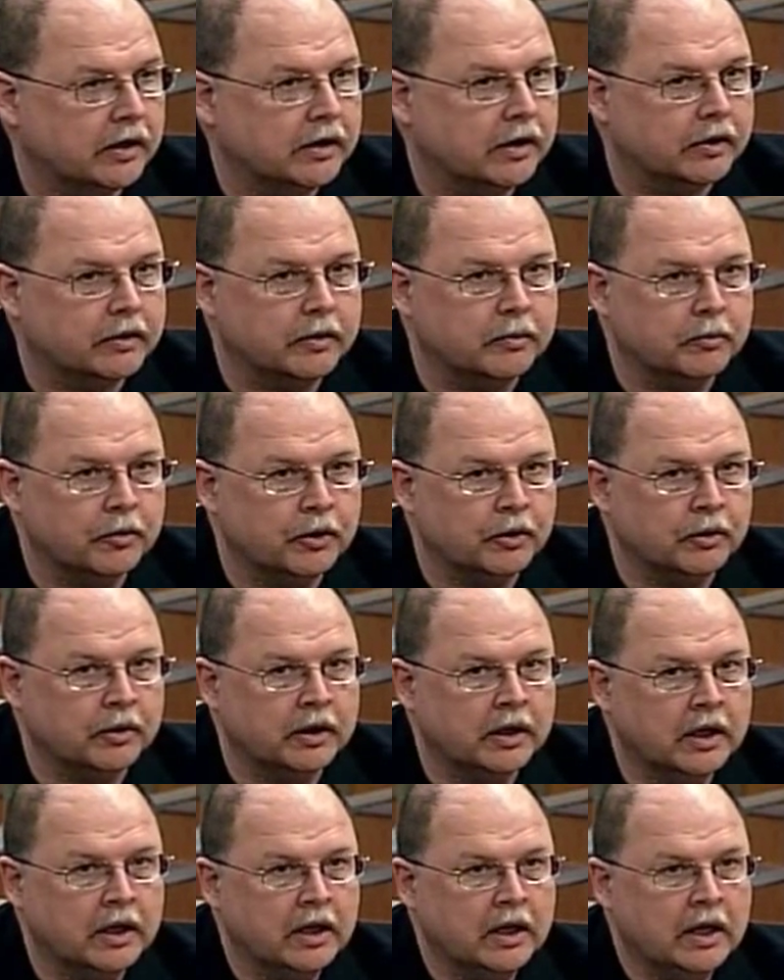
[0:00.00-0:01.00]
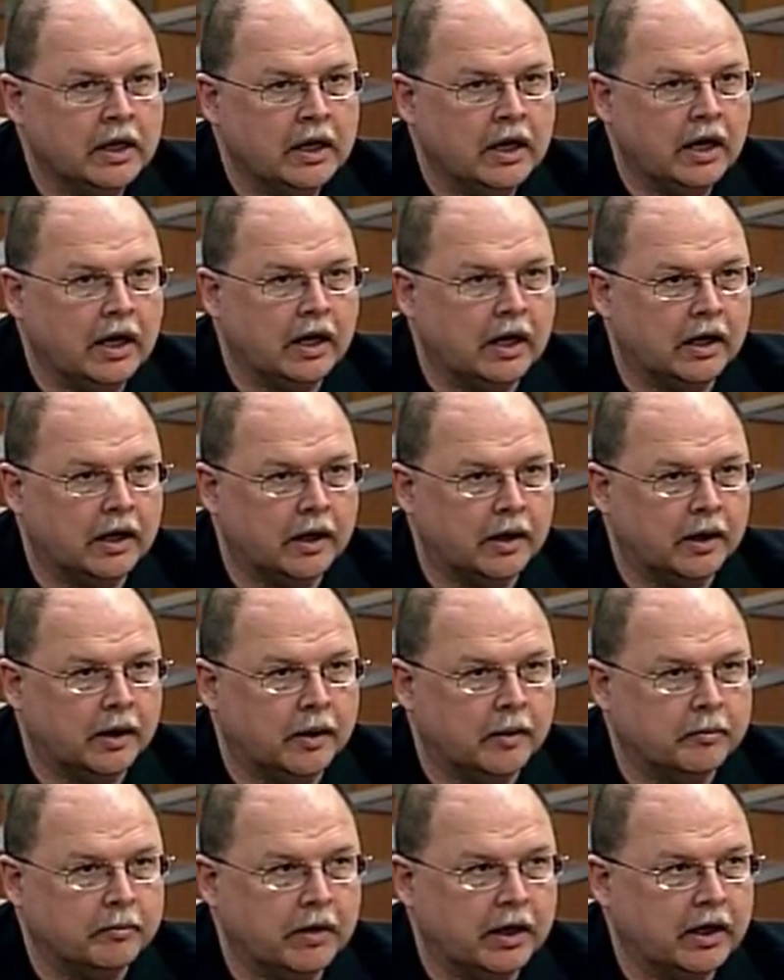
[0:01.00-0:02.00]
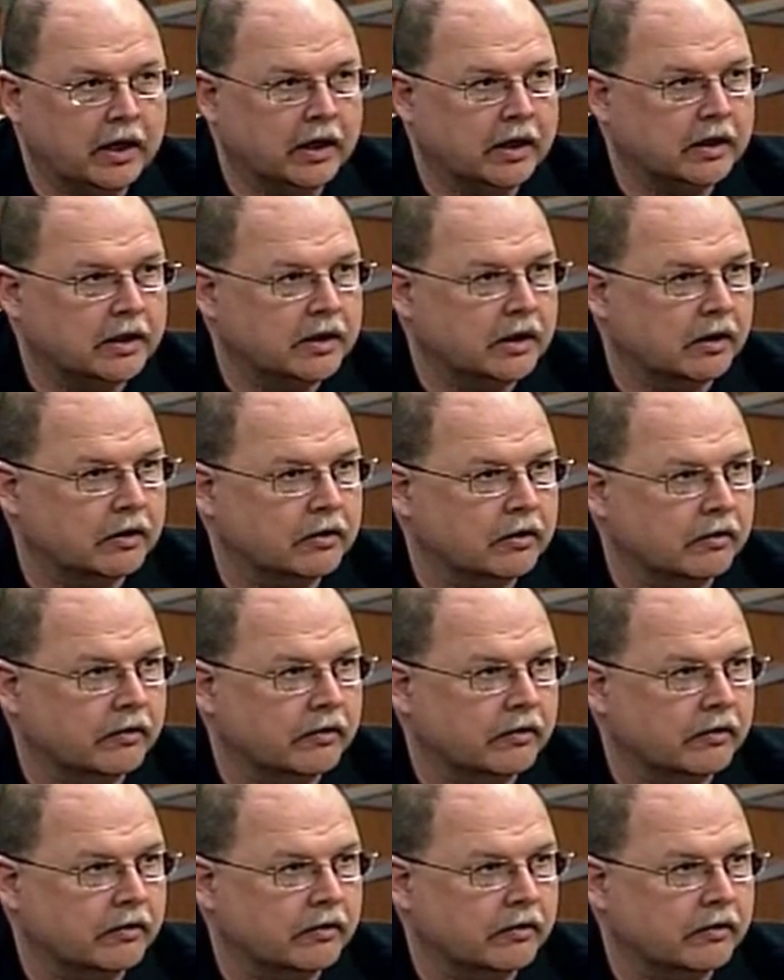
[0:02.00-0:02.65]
Dr. Moon and Dr.